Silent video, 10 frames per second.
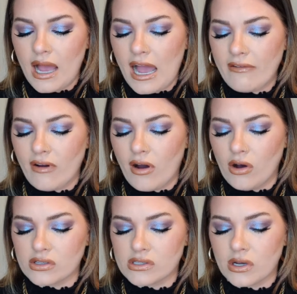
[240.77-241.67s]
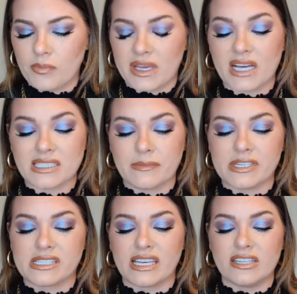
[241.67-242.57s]
I've also, because I'm a
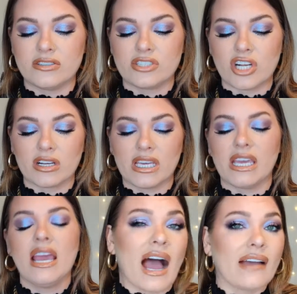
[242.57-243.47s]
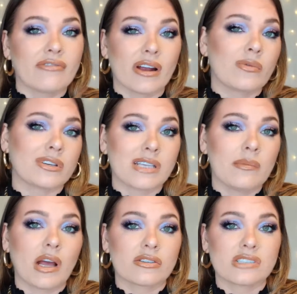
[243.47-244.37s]
skin junkie, I've read where some
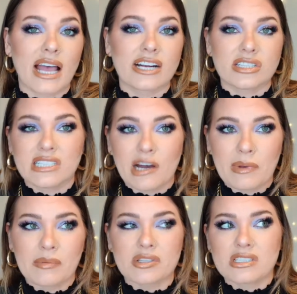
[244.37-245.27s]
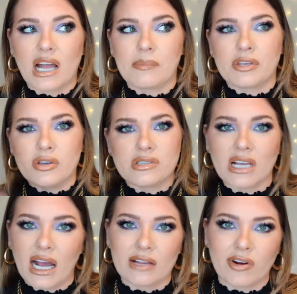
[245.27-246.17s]
doctors actually tell people to stop using
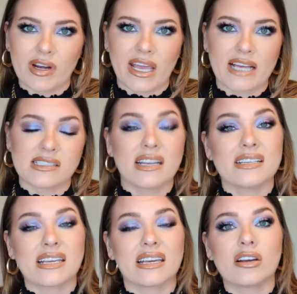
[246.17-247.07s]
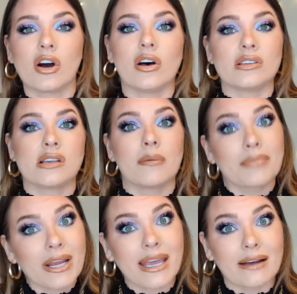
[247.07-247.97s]
hyaluronic acid because it can cause
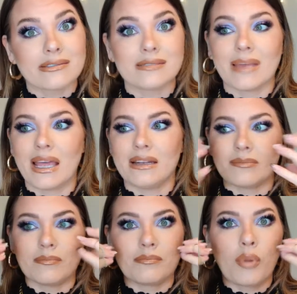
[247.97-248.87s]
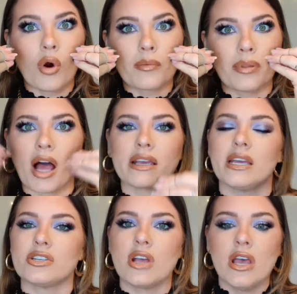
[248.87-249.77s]
breakouts and pore
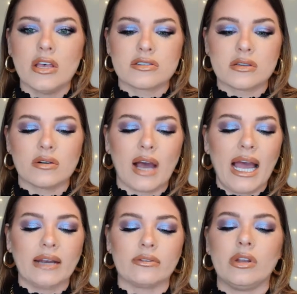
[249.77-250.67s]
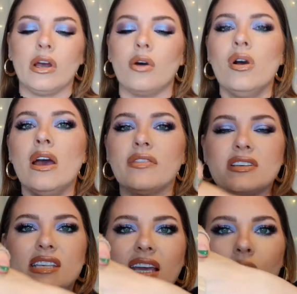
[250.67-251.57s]
blockage. So I don't know. The
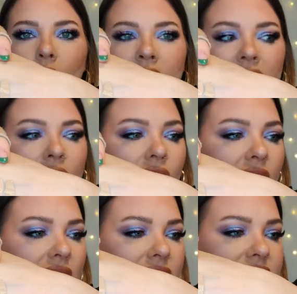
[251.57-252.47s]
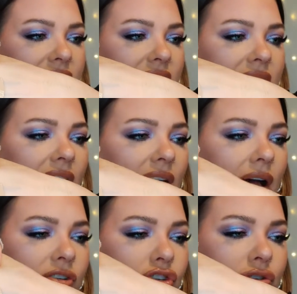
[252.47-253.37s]
second one here is the
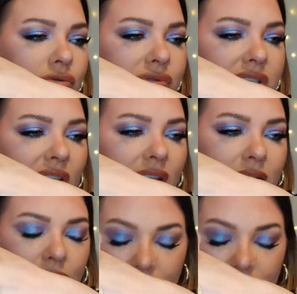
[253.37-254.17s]
True Skin.